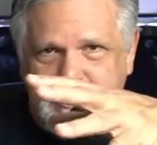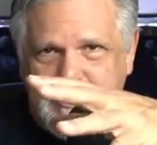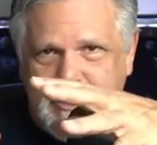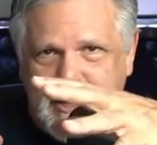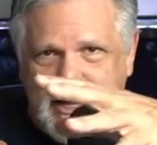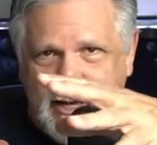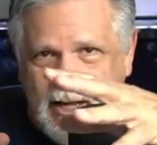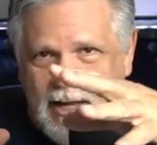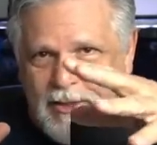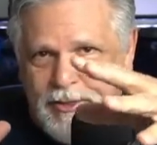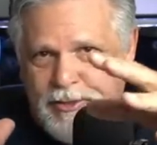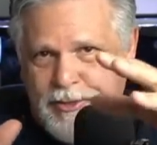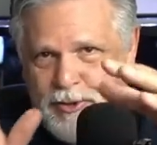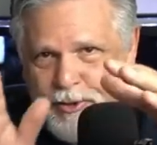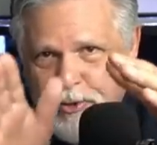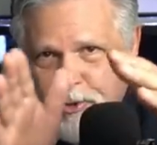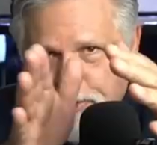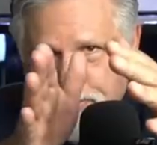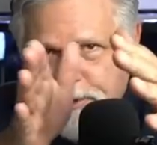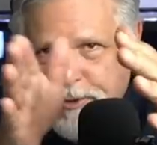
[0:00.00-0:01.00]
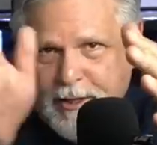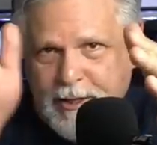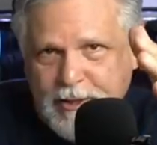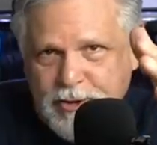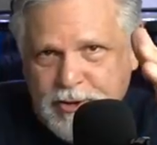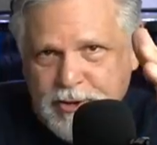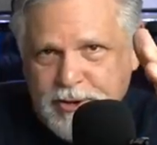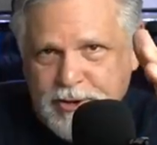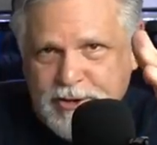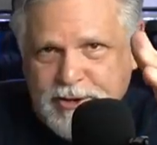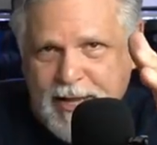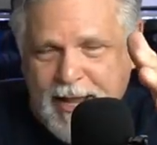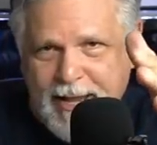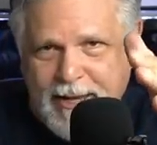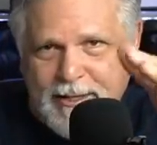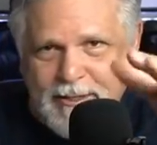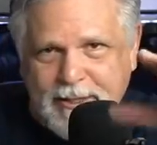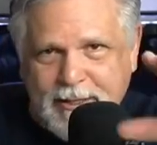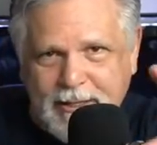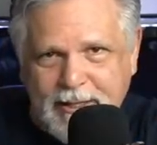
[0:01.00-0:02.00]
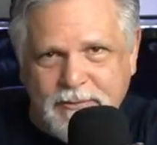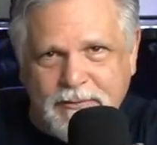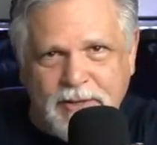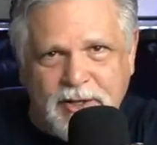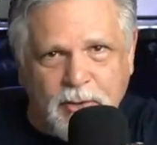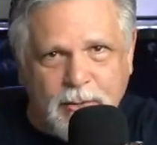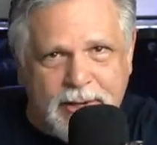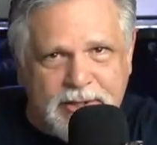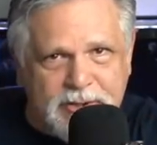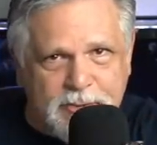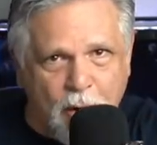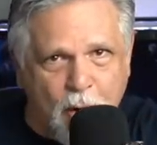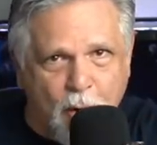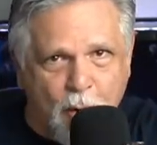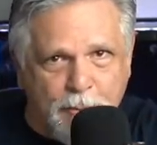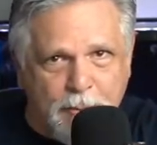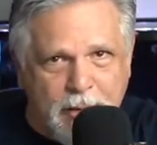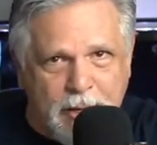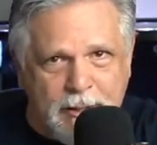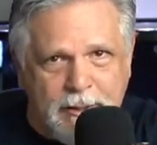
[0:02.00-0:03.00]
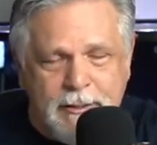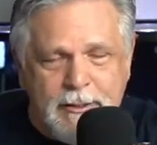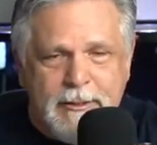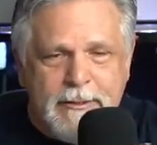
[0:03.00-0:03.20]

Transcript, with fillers: a third into the tank, and then leaving the rest open.